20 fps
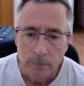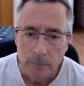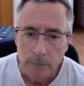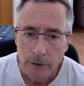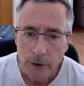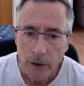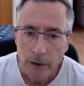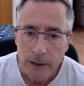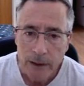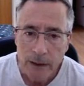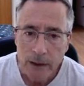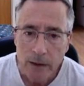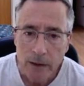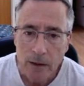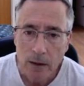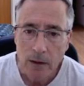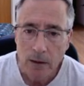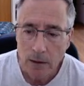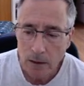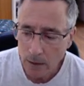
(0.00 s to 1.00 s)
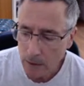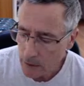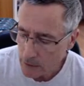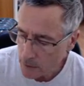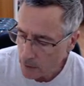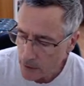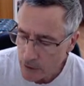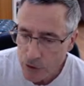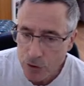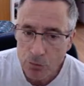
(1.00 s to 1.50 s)
he didn't,
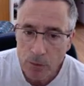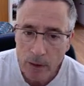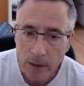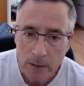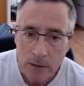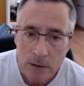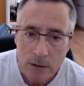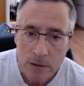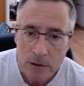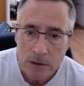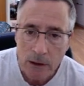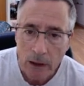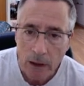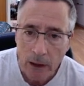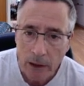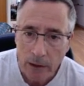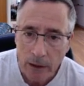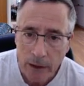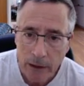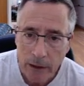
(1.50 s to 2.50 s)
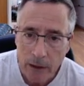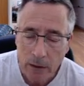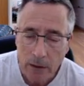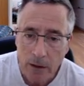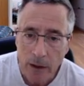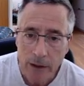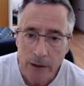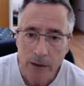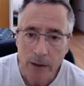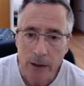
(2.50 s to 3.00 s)
this threatens
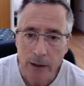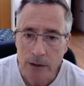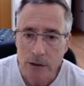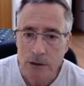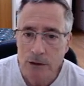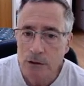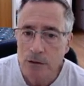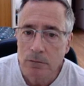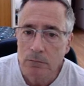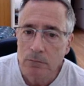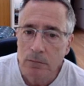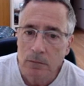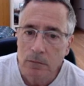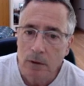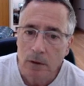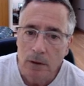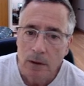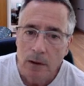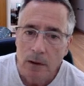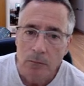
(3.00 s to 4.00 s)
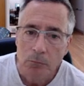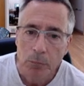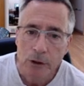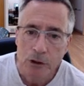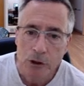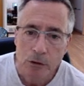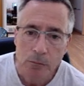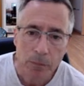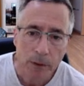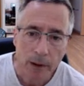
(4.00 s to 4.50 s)
knight takes
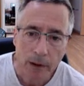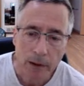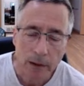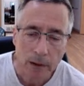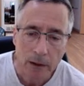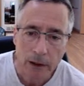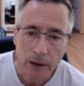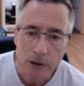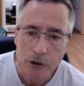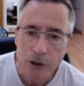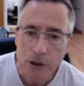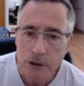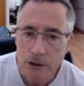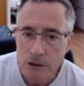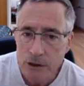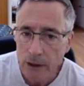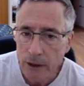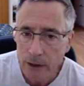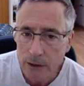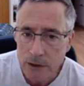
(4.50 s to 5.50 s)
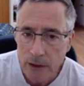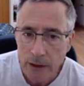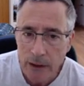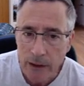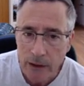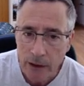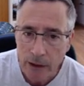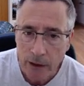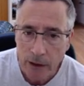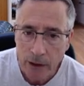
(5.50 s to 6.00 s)
bishop on g6,
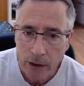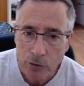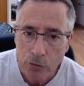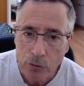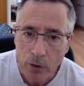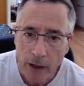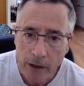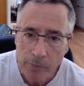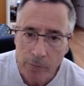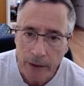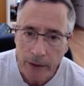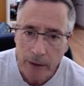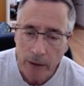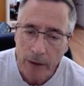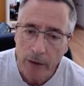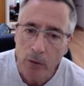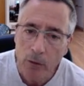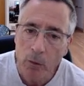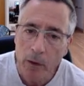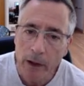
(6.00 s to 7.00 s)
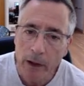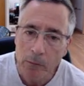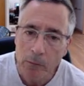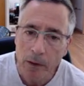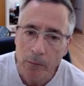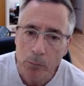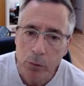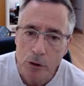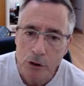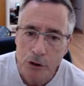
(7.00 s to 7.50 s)
and he can't drive my knight away
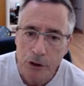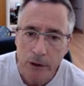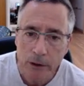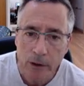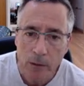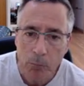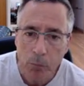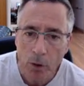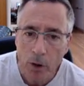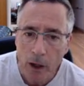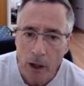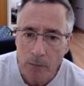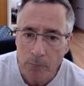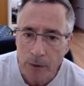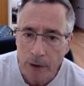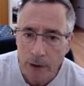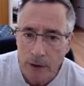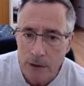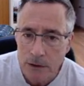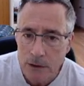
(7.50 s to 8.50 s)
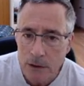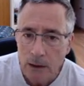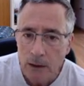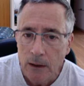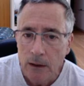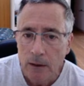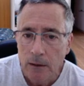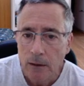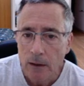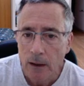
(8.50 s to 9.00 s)
by pushing the pawn, because
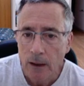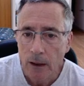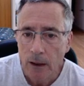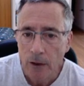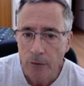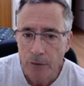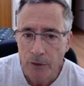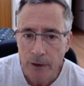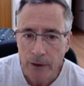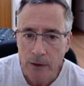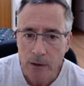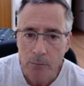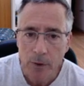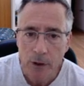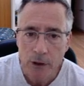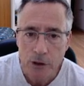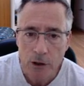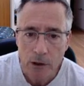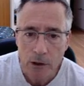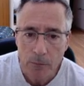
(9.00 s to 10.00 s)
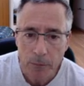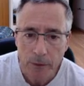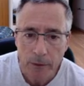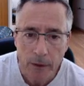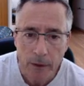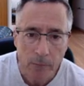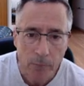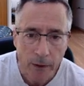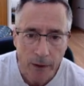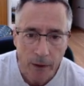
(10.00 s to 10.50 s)
I'll take the bishop
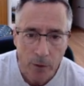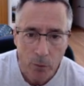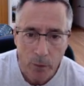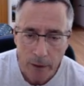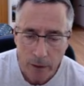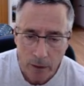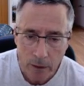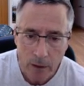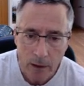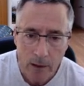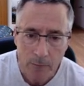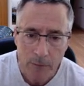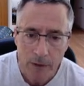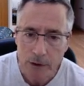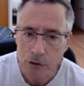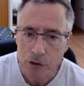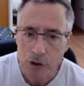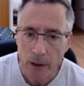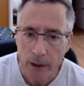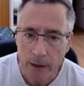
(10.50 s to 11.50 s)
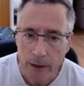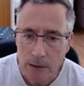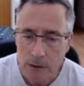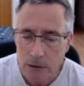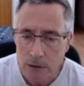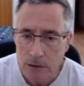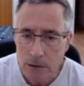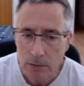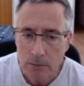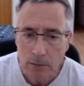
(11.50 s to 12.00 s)
and then my queen could come in check. It
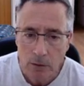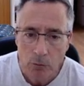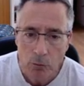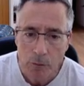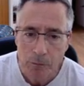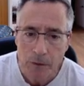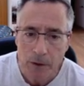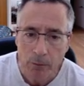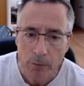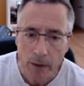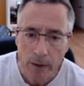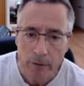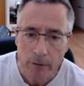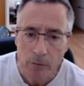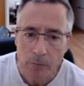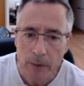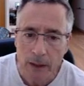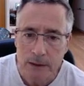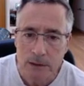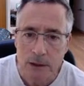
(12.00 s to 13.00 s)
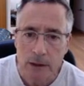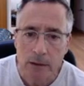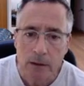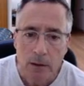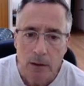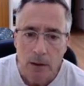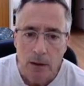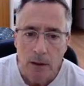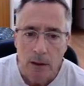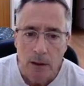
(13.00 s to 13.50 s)
would be rather messy.
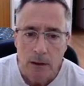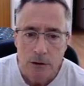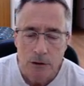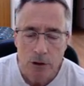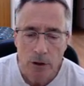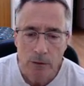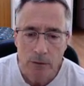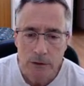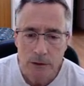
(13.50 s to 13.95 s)
So